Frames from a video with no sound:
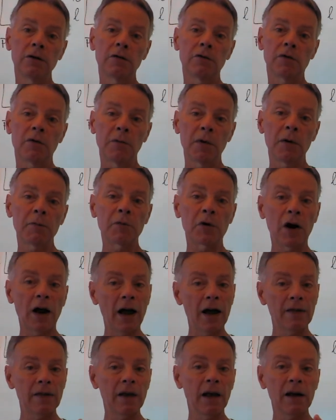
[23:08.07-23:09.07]
Remember,
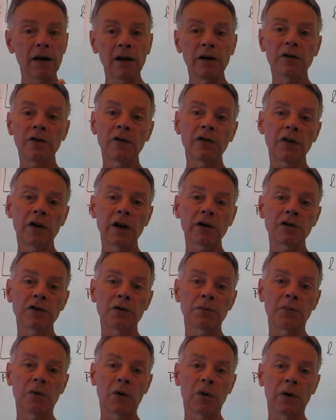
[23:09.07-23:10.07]
at that
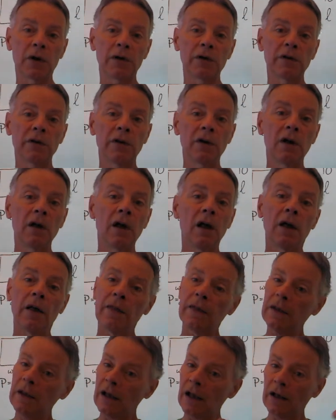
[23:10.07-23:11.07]
intersection point,
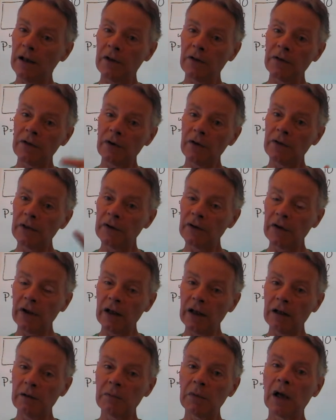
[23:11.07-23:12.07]
the L's are the
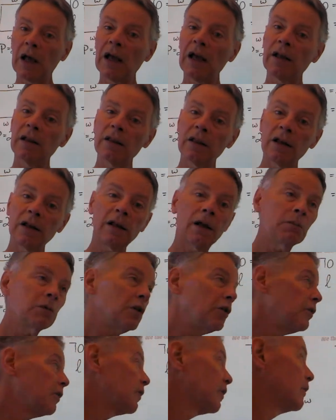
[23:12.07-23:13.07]
same and the
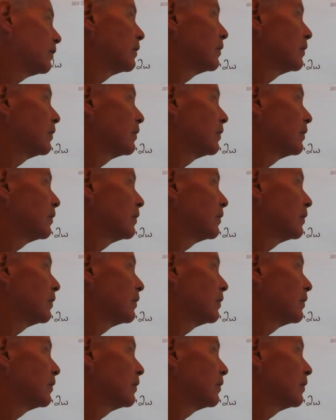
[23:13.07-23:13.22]
W's are the